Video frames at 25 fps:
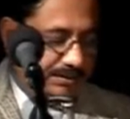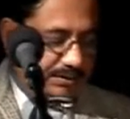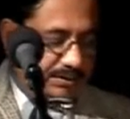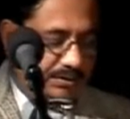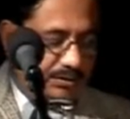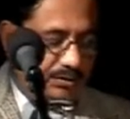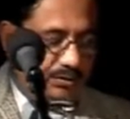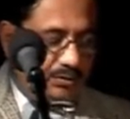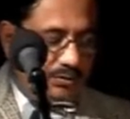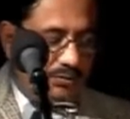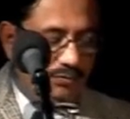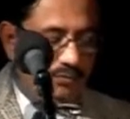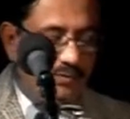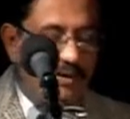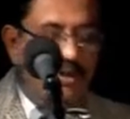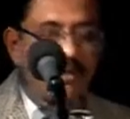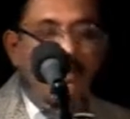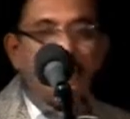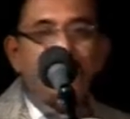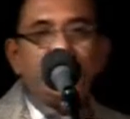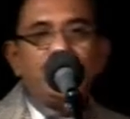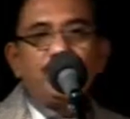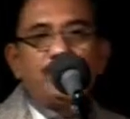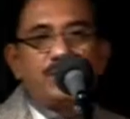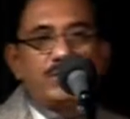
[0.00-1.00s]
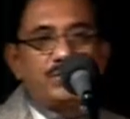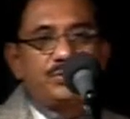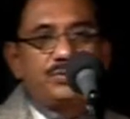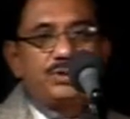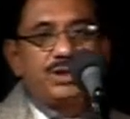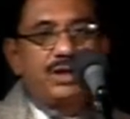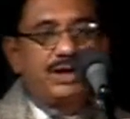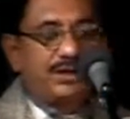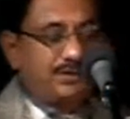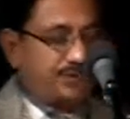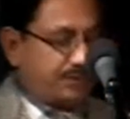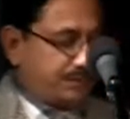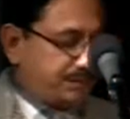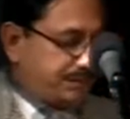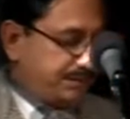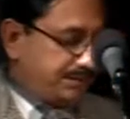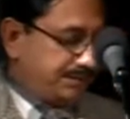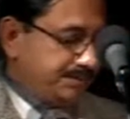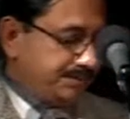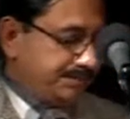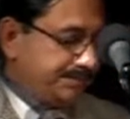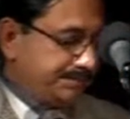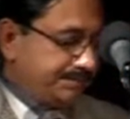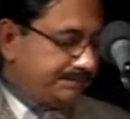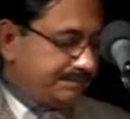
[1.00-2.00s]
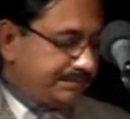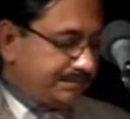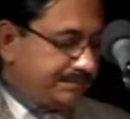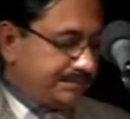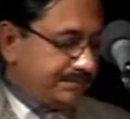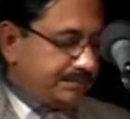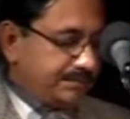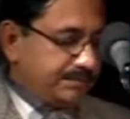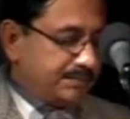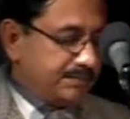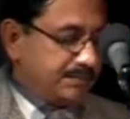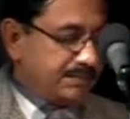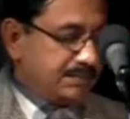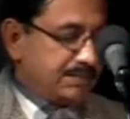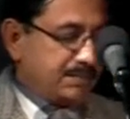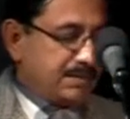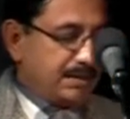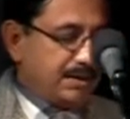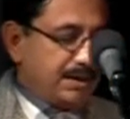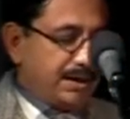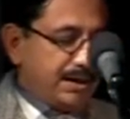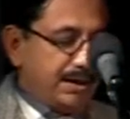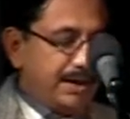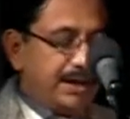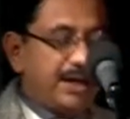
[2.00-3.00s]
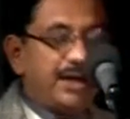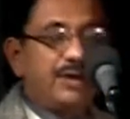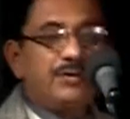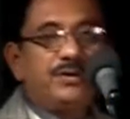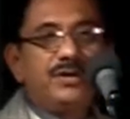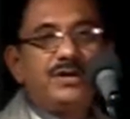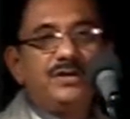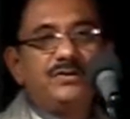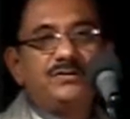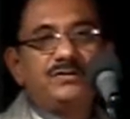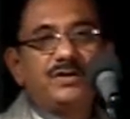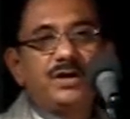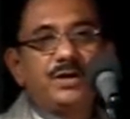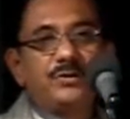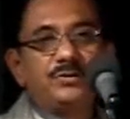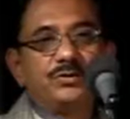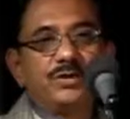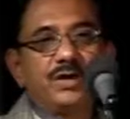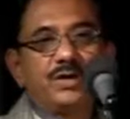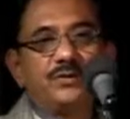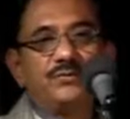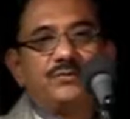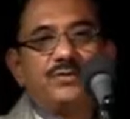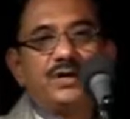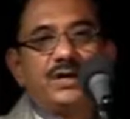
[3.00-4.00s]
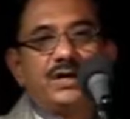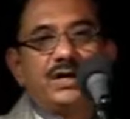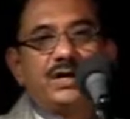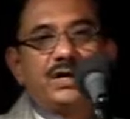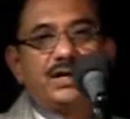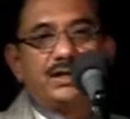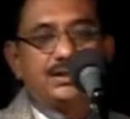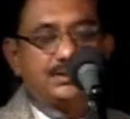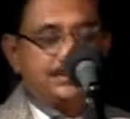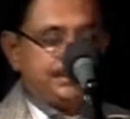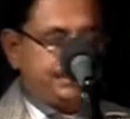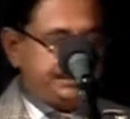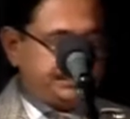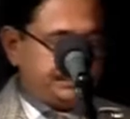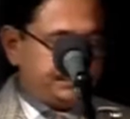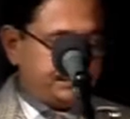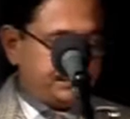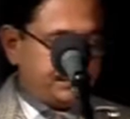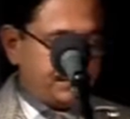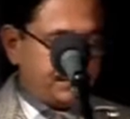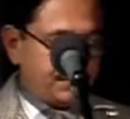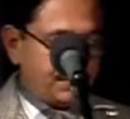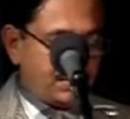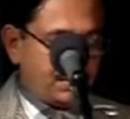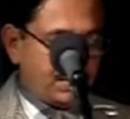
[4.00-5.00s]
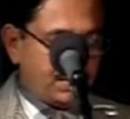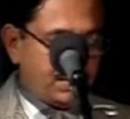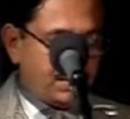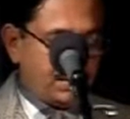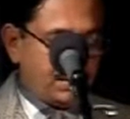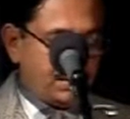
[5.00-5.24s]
Well, when young Prabhudas arrived in South Africa